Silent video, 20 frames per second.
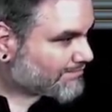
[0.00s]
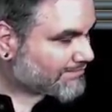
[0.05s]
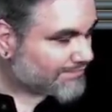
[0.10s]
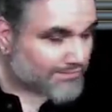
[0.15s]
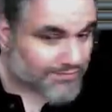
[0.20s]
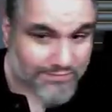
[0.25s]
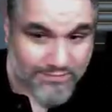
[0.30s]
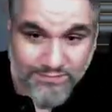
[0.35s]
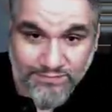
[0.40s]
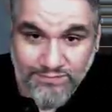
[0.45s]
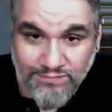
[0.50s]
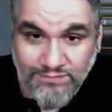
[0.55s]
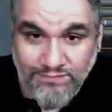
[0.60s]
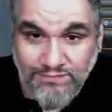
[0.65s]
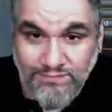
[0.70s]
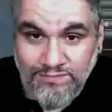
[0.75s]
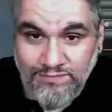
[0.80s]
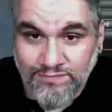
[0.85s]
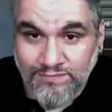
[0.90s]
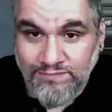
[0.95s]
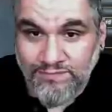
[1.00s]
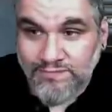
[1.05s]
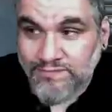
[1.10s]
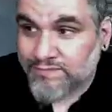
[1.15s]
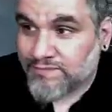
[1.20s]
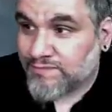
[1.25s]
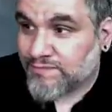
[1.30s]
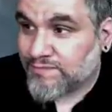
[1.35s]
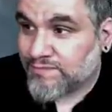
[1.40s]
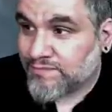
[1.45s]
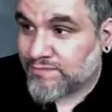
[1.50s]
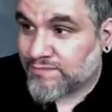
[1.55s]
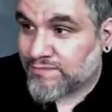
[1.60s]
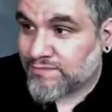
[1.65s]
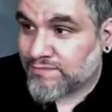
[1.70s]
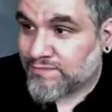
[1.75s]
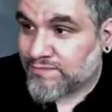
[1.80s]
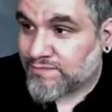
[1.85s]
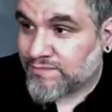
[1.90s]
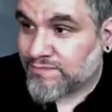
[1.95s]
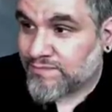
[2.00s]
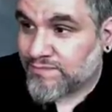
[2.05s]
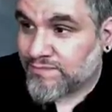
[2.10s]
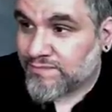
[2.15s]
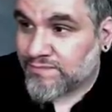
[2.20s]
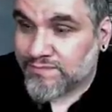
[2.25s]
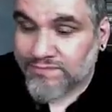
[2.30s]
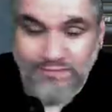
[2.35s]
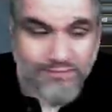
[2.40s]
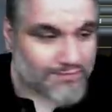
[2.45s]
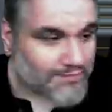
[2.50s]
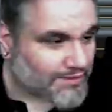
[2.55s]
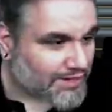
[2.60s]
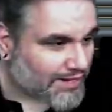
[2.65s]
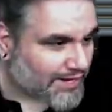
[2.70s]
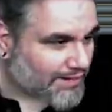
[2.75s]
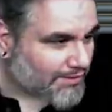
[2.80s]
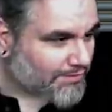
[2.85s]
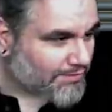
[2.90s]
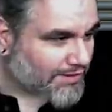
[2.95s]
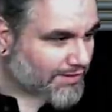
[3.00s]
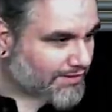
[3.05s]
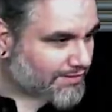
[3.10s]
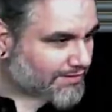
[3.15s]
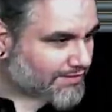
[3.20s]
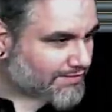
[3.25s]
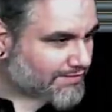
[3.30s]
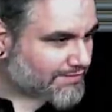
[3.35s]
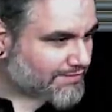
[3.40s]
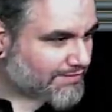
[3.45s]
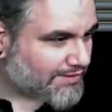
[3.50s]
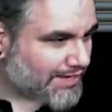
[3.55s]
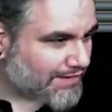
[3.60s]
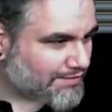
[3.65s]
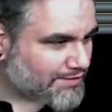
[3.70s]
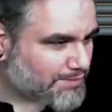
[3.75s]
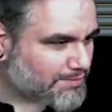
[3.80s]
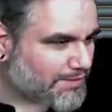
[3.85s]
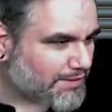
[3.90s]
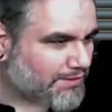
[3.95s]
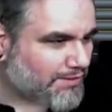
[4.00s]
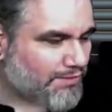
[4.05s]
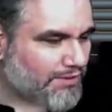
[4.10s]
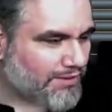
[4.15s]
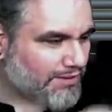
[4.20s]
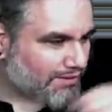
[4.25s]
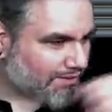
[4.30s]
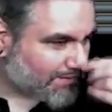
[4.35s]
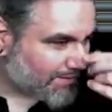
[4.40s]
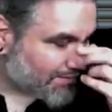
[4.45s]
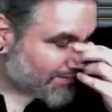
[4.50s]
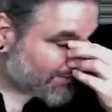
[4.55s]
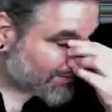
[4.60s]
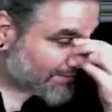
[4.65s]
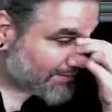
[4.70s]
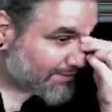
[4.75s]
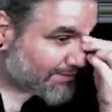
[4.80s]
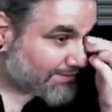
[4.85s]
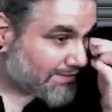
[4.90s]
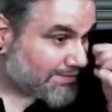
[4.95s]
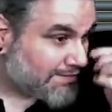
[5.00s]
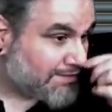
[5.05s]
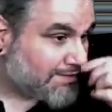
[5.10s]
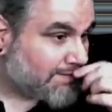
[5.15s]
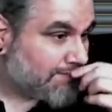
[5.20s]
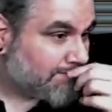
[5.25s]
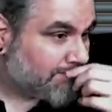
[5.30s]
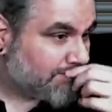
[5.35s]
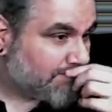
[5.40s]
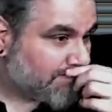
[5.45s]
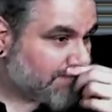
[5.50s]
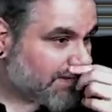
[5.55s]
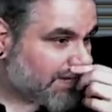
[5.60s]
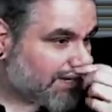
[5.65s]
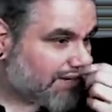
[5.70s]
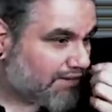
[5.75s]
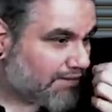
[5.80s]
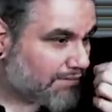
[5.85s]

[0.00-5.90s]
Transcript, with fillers: like not running any counter spells. I don't know. We have Spell Queller. Because